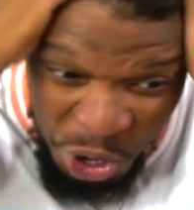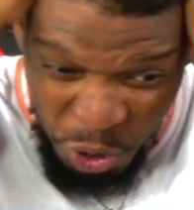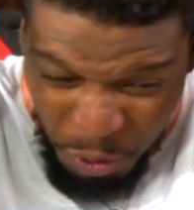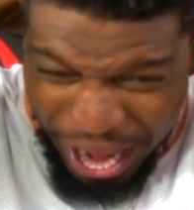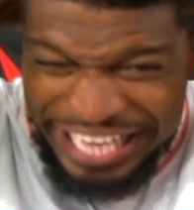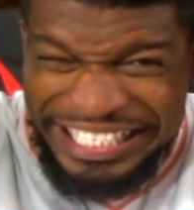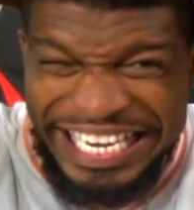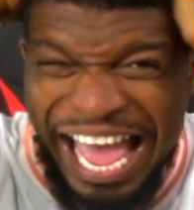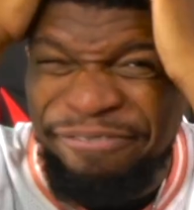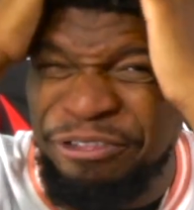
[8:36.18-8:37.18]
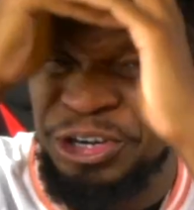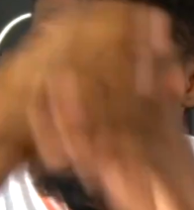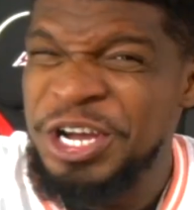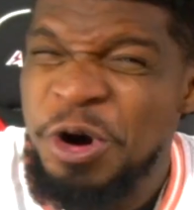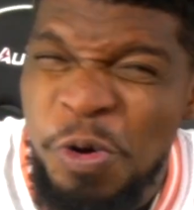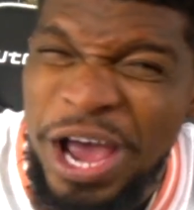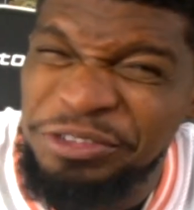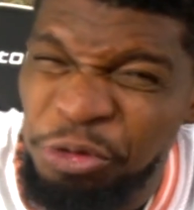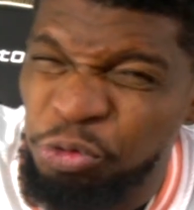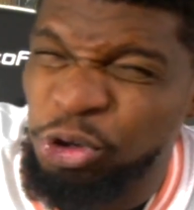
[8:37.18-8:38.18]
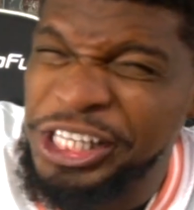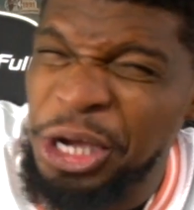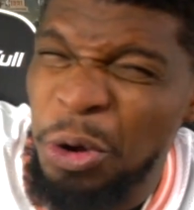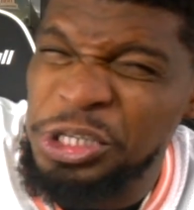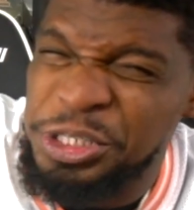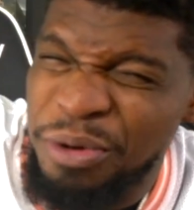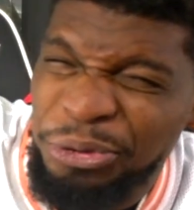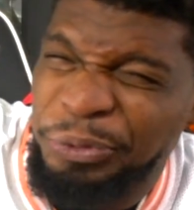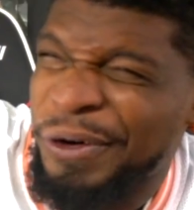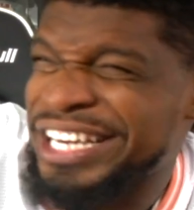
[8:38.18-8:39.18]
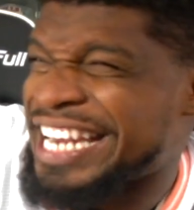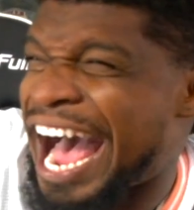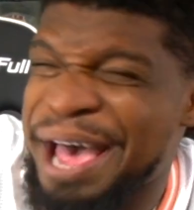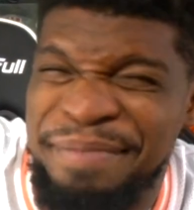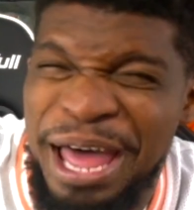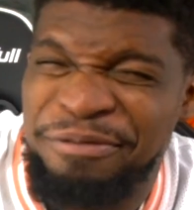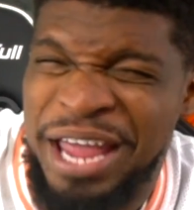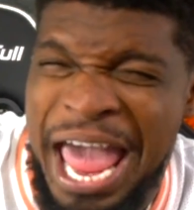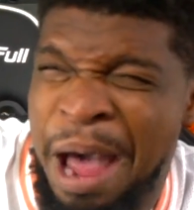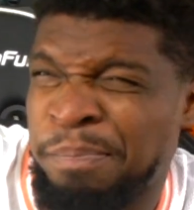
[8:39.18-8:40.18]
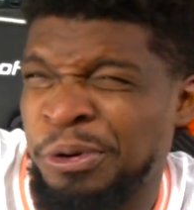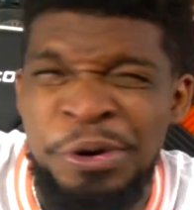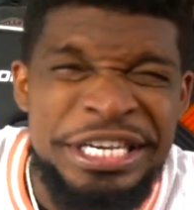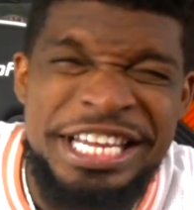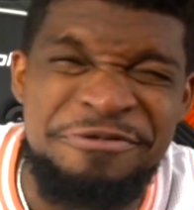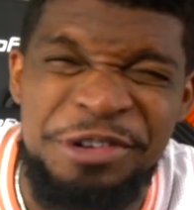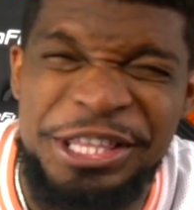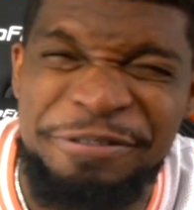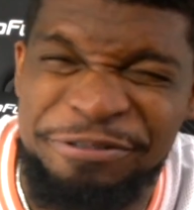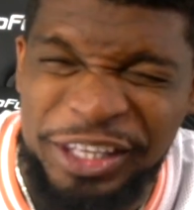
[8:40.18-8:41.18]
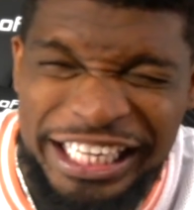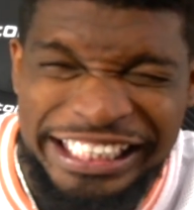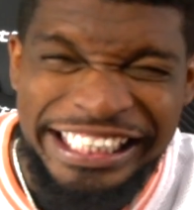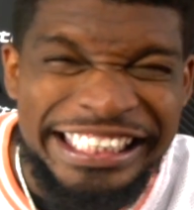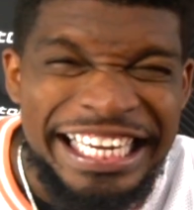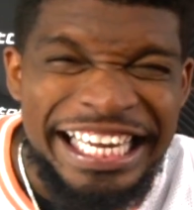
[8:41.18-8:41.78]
who really only smoked one time out of an apple and didn't really feel it.